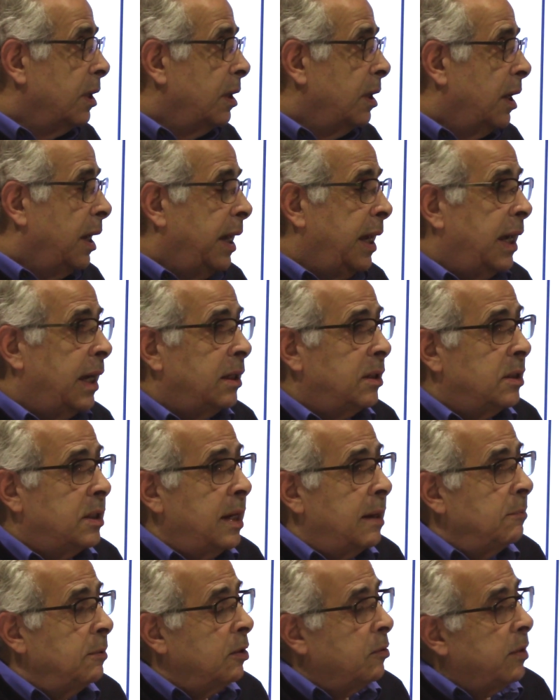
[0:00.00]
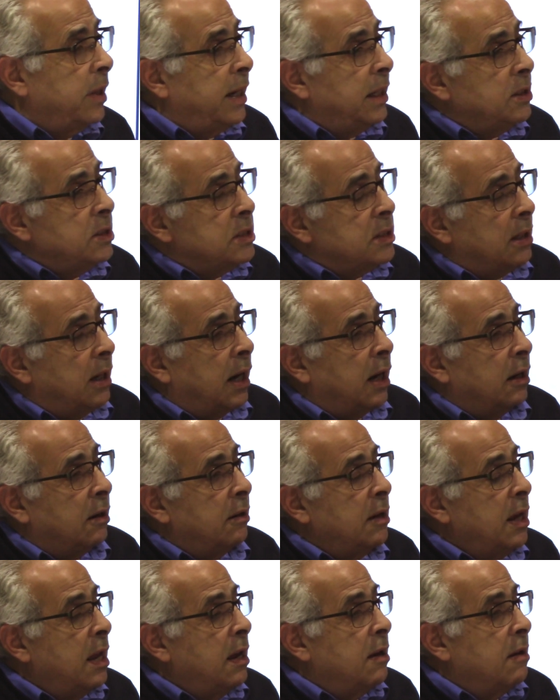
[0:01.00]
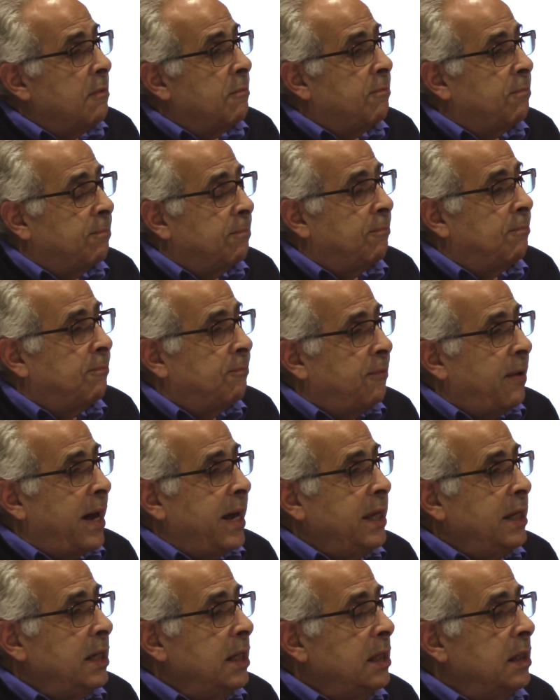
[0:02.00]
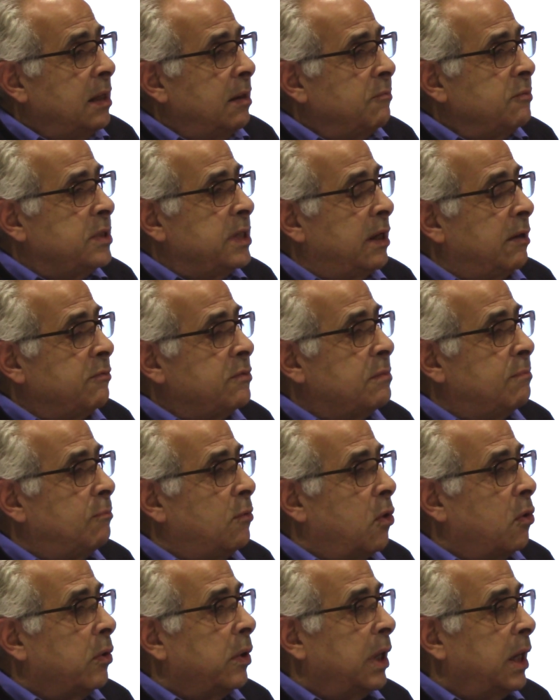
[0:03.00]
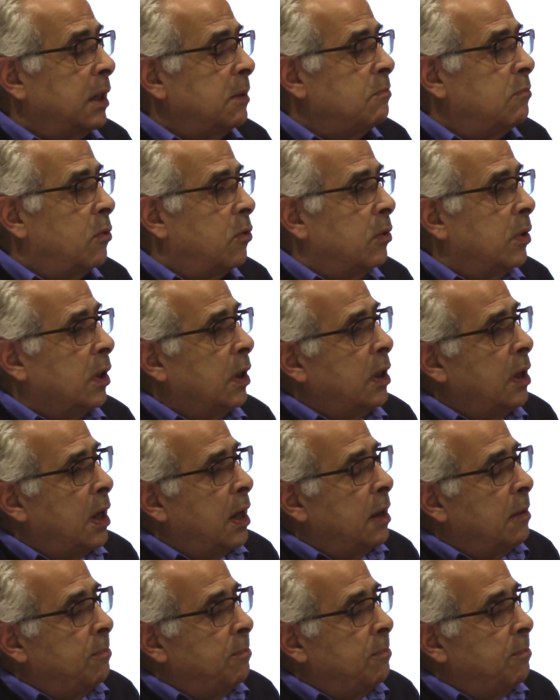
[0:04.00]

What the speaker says: And Democrats are finding themselves more and more